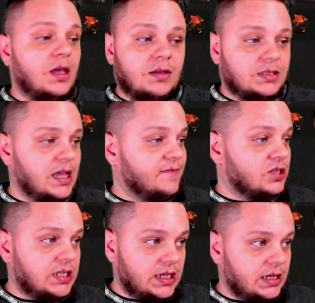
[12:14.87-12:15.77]
save your
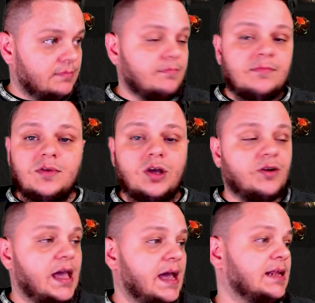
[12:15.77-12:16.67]
team, go
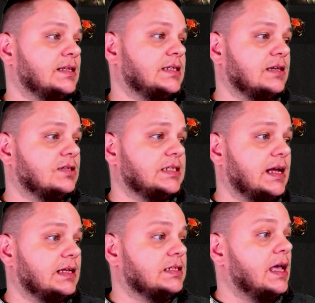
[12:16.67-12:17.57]
to edit skill
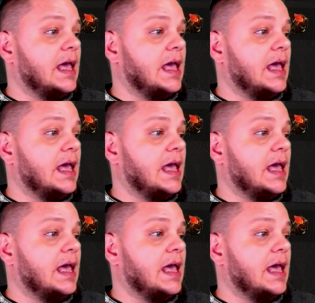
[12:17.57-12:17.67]
settings,